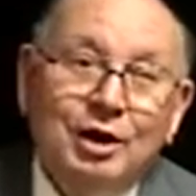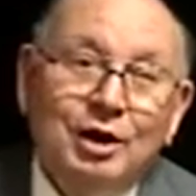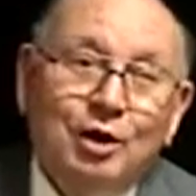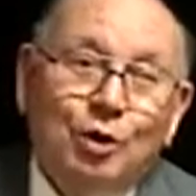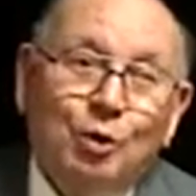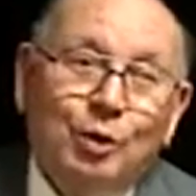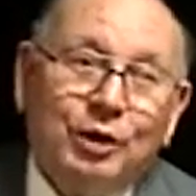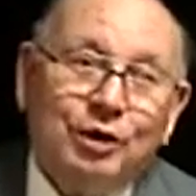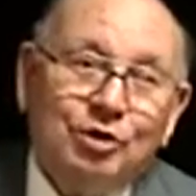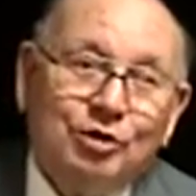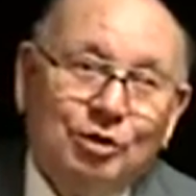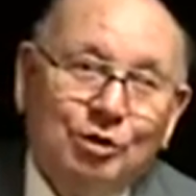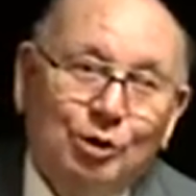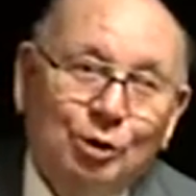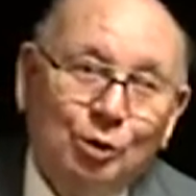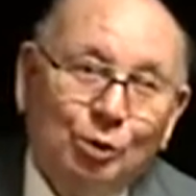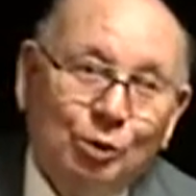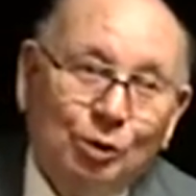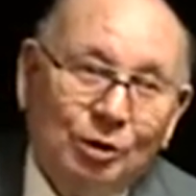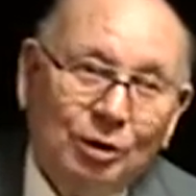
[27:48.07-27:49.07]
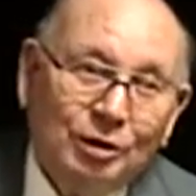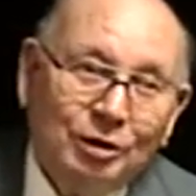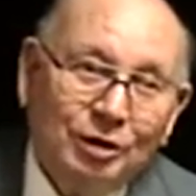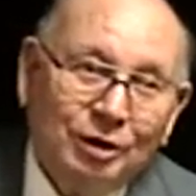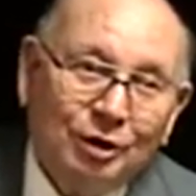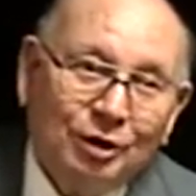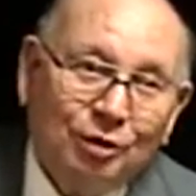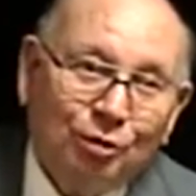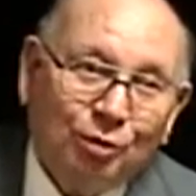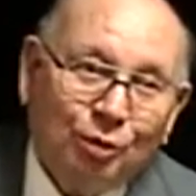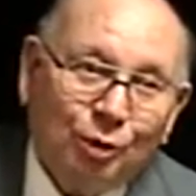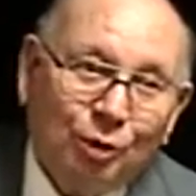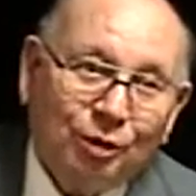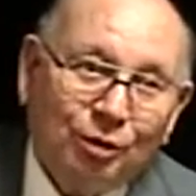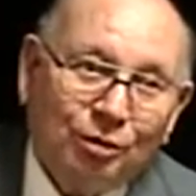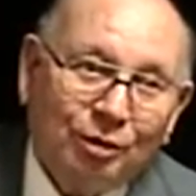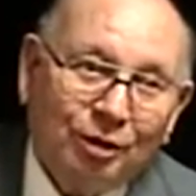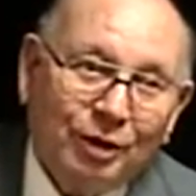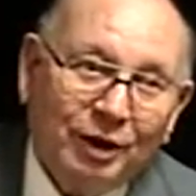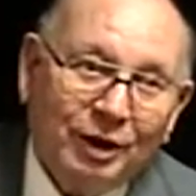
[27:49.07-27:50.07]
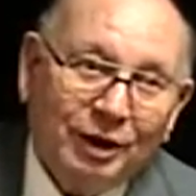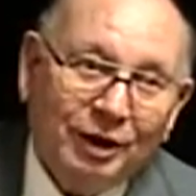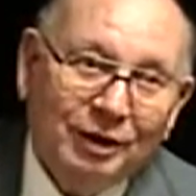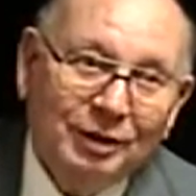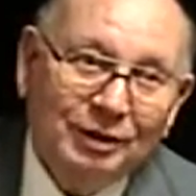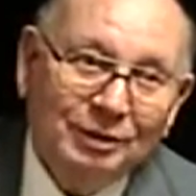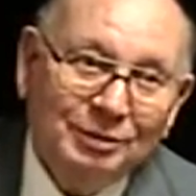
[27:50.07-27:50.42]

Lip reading: quit school in the 4th grade.